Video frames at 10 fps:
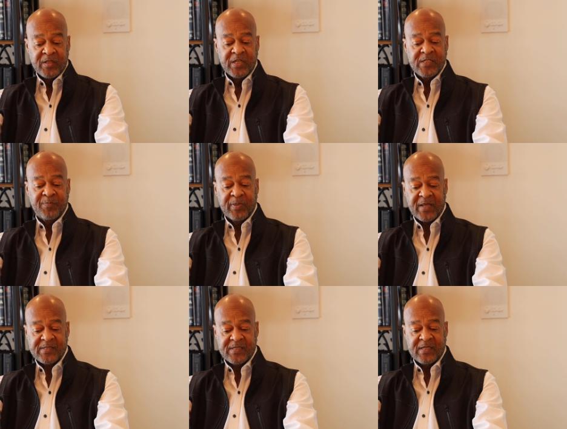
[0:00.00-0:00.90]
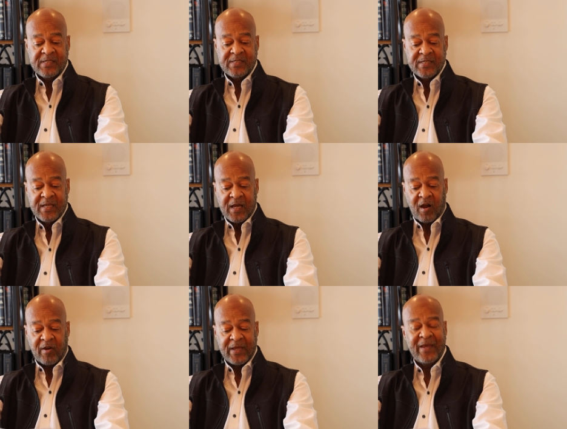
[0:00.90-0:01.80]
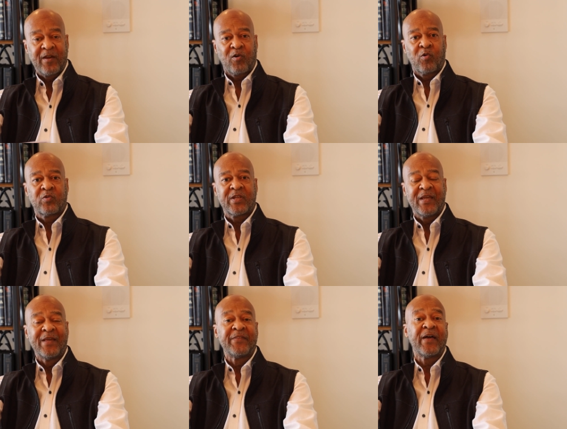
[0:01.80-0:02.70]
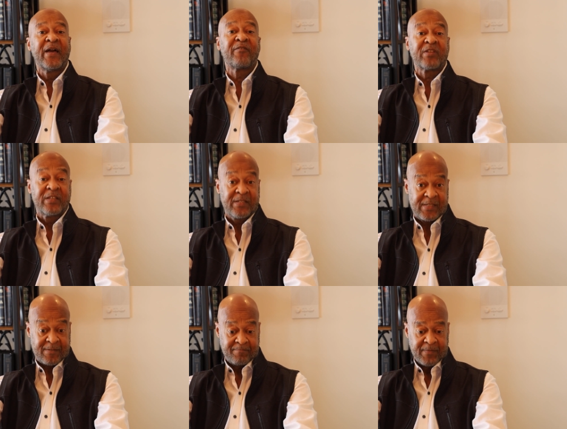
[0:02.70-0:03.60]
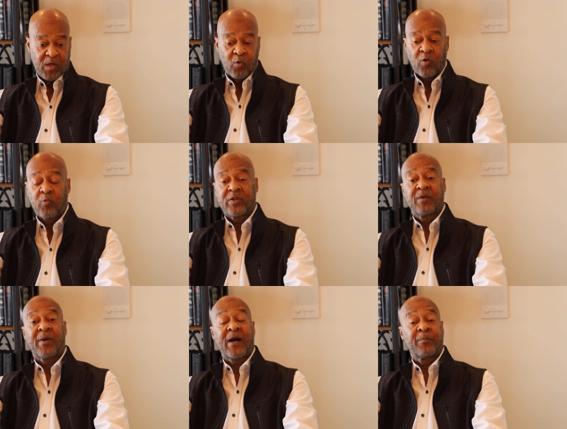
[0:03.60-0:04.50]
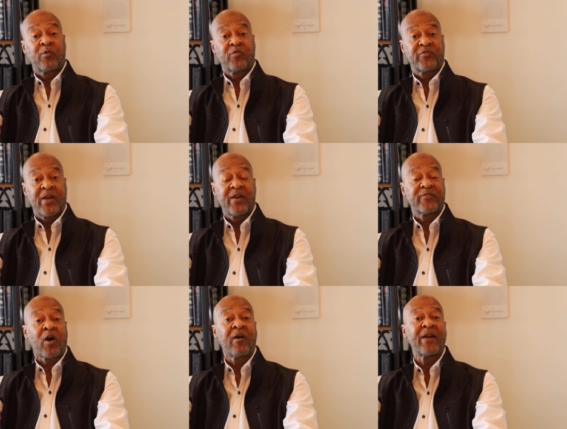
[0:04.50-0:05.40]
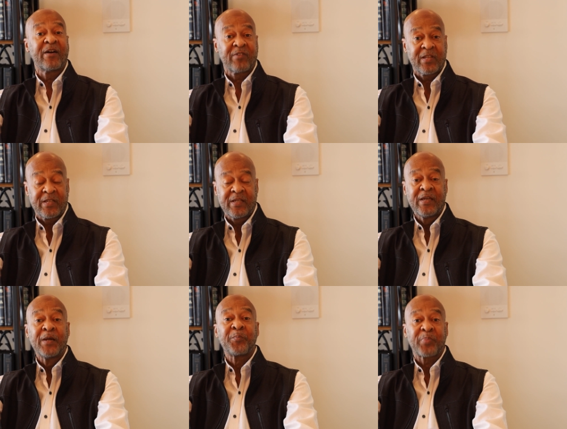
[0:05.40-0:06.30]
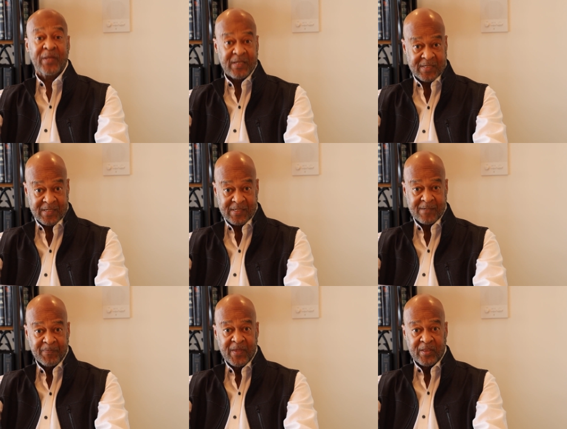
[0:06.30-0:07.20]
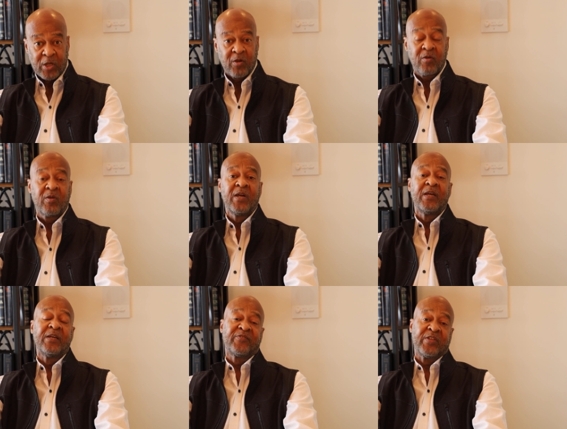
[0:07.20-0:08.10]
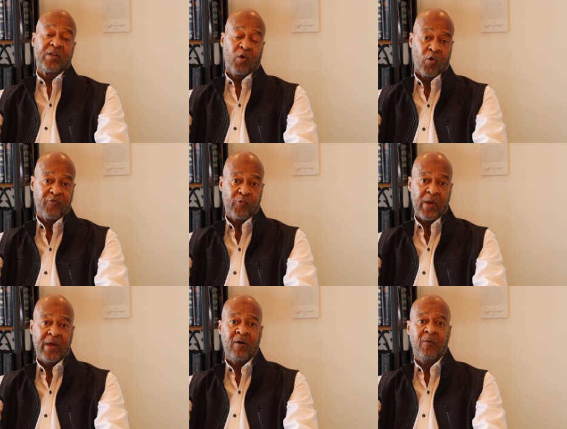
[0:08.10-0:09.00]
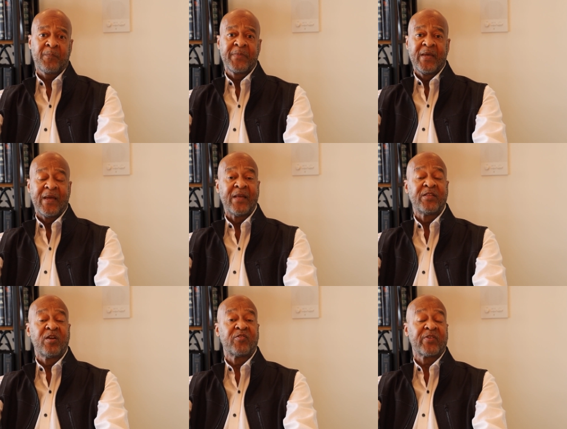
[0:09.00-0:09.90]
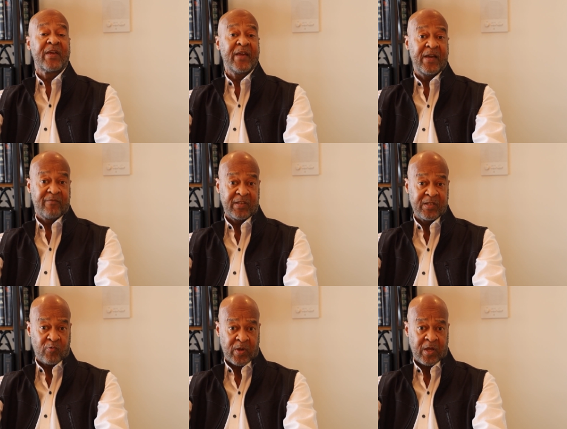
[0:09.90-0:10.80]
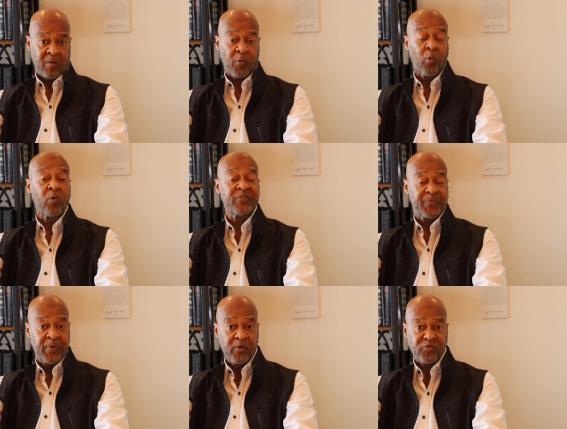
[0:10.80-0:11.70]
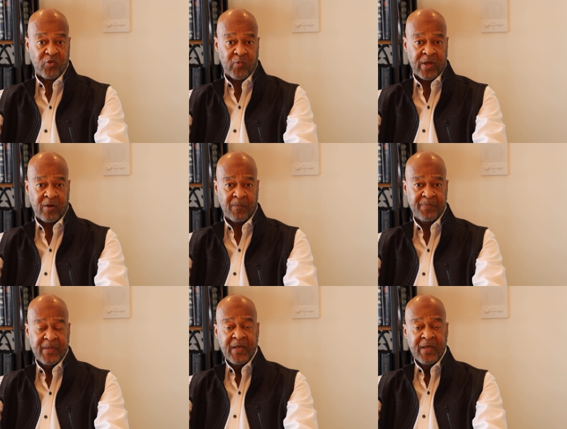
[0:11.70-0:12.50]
These blessings are held in the heavenlies, or what the Bible says are heavenly places. There is the earth realm and there's a heavenly realm or spiritual realm.